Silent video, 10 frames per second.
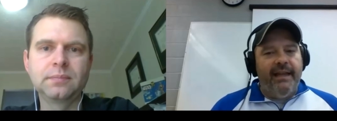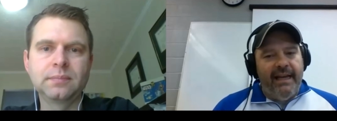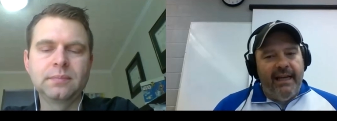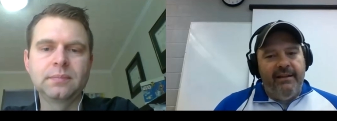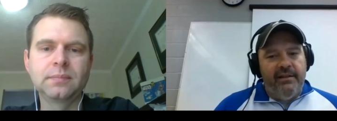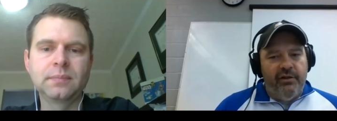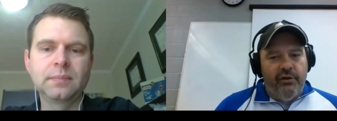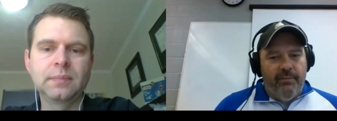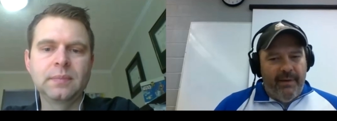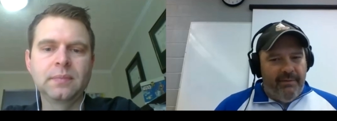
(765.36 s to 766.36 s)
Speaker 1: they need to do
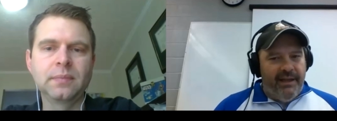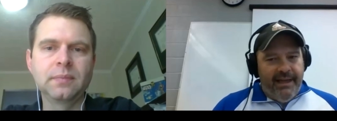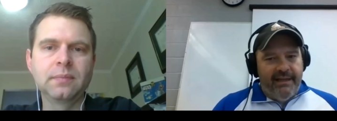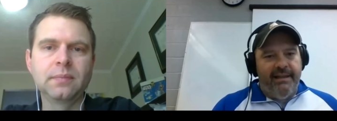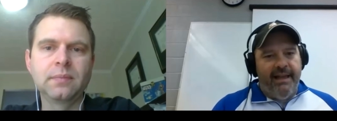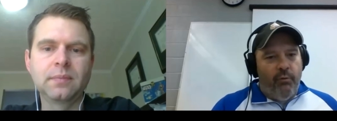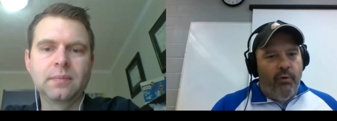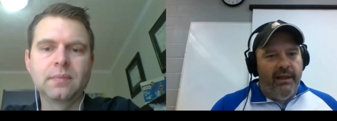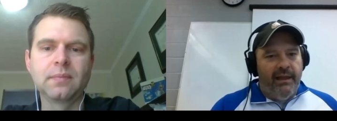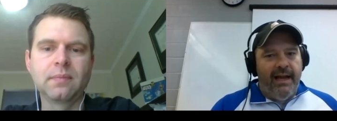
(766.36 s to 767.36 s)
to maybe get to that
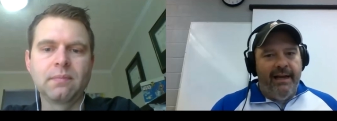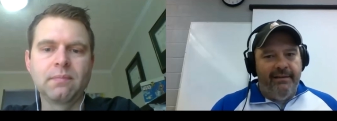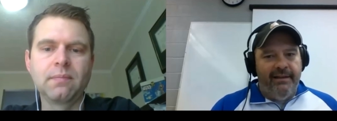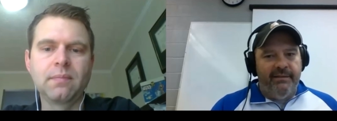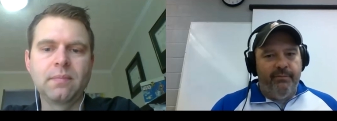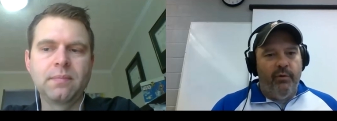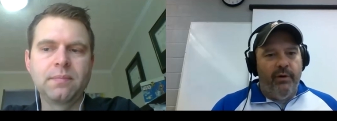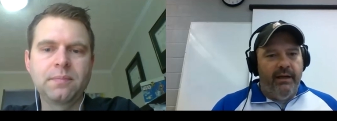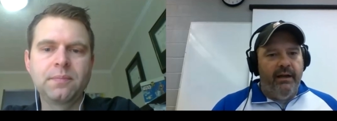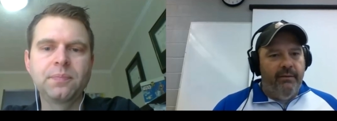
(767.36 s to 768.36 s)
one line at this
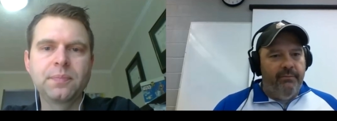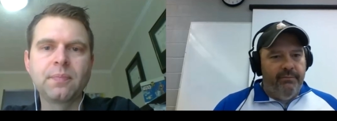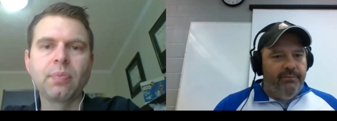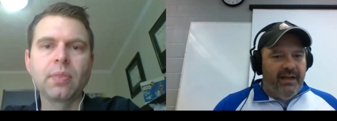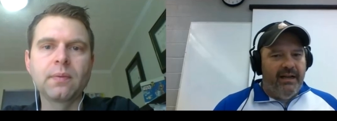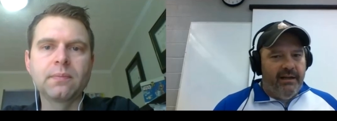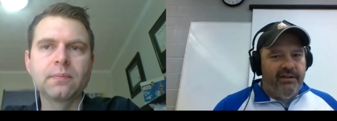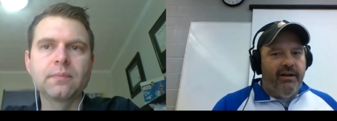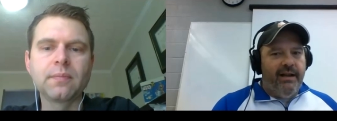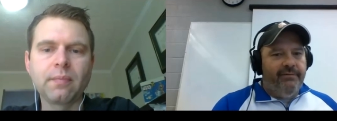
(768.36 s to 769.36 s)
point? Um, kind of because
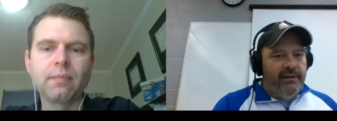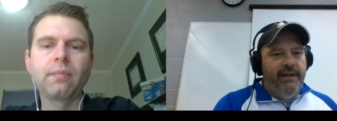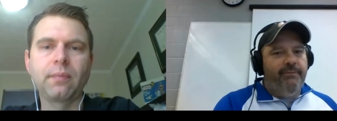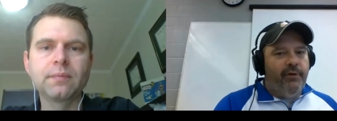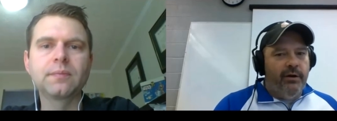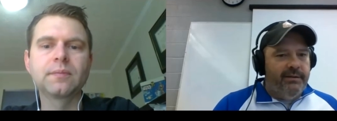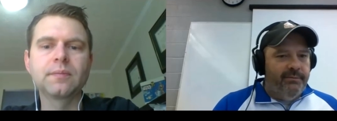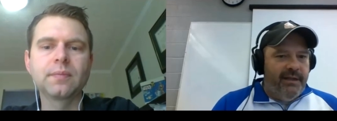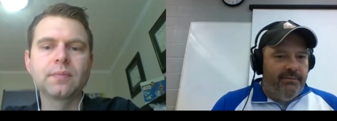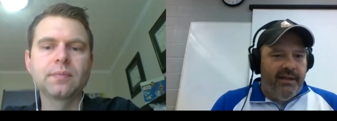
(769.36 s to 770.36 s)
they're going to have to leapfrog some
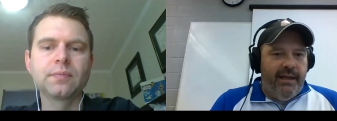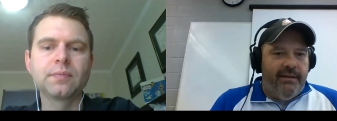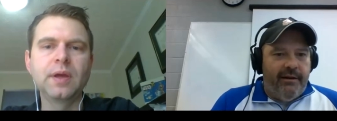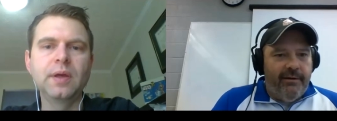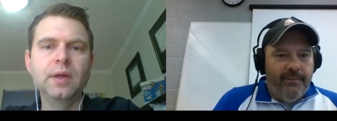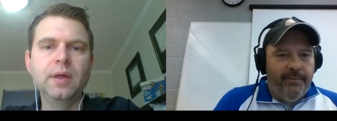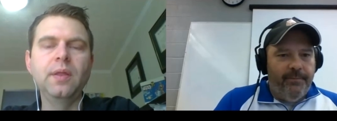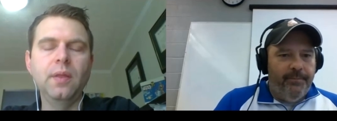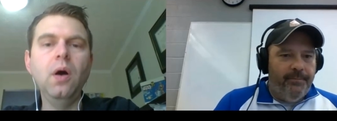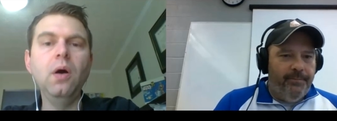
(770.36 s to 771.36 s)
teams to get there.
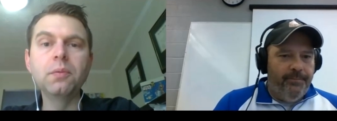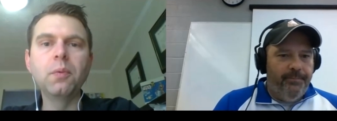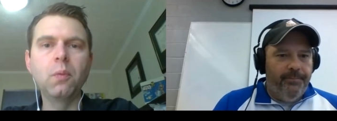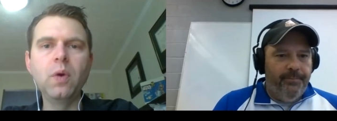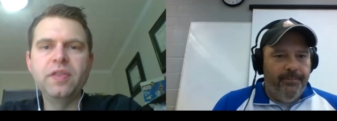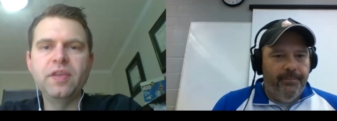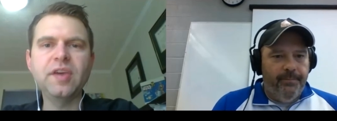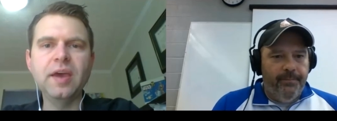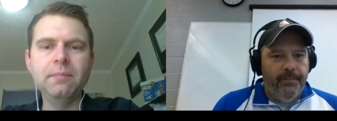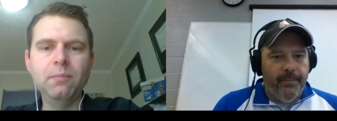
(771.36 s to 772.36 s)
Speaker 2: Well, win this
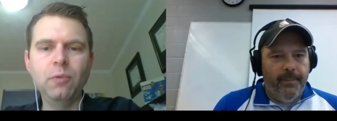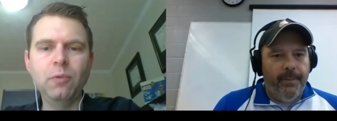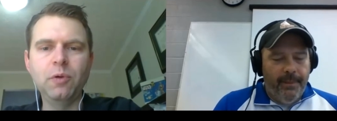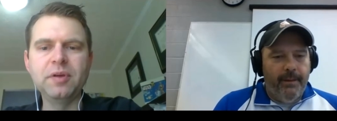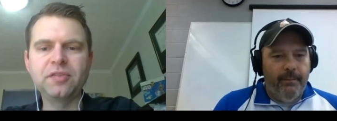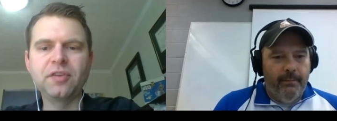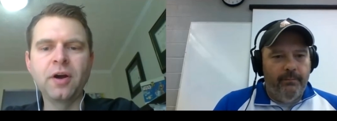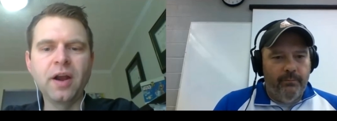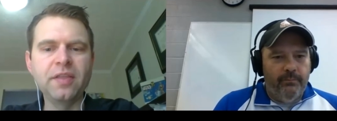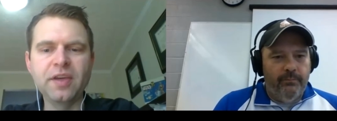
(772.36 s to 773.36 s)
game would be a
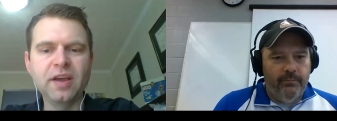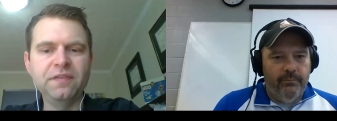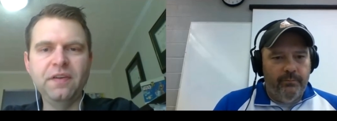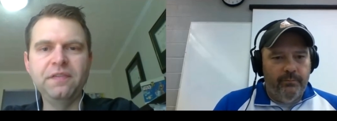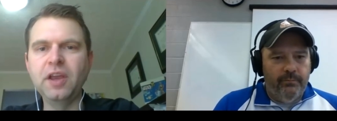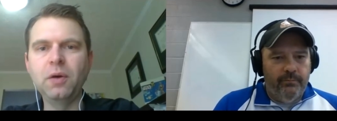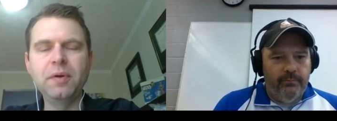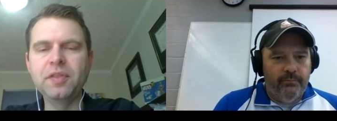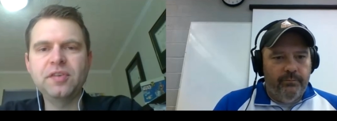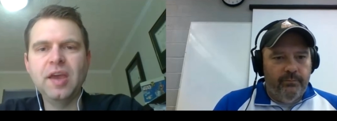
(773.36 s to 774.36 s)
start. I think if, if they don't
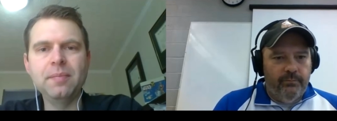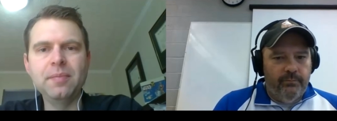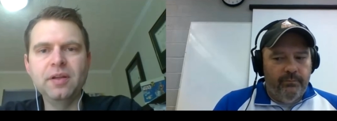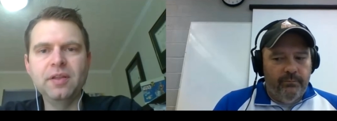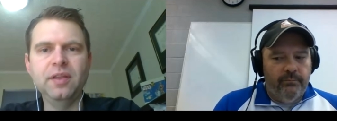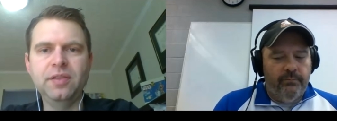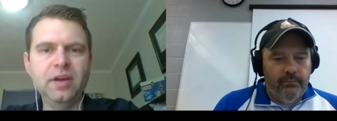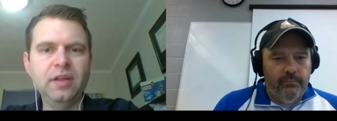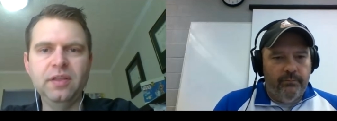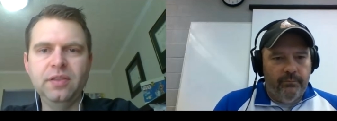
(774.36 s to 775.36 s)
win this game, they,
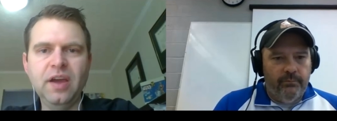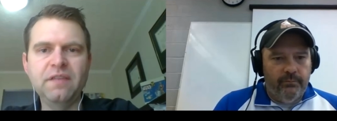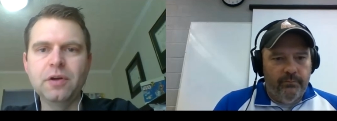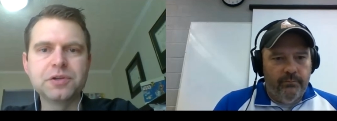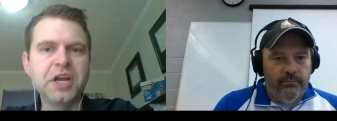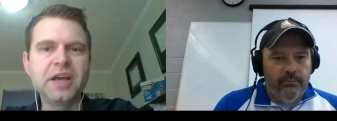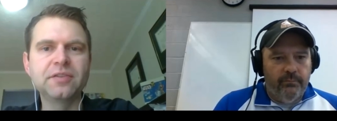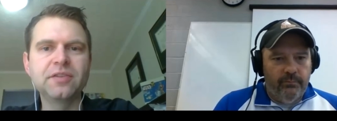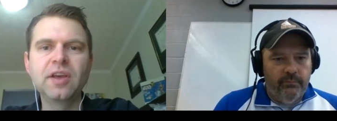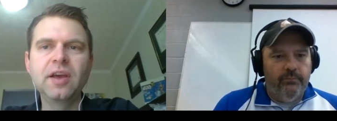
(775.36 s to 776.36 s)
they, they have no
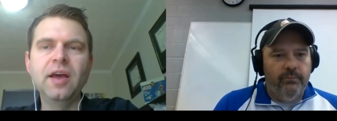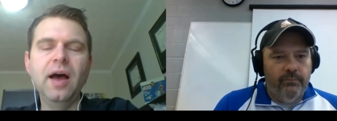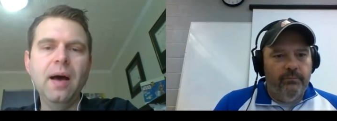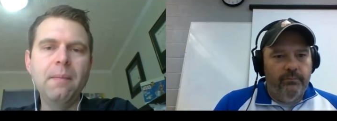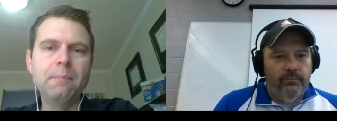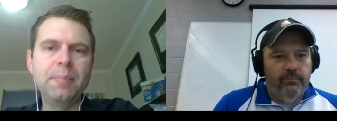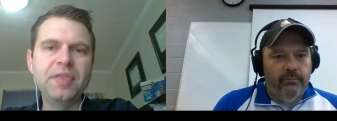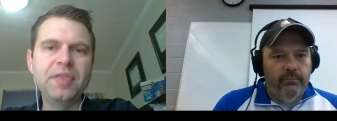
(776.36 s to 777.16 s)
chance. Um, but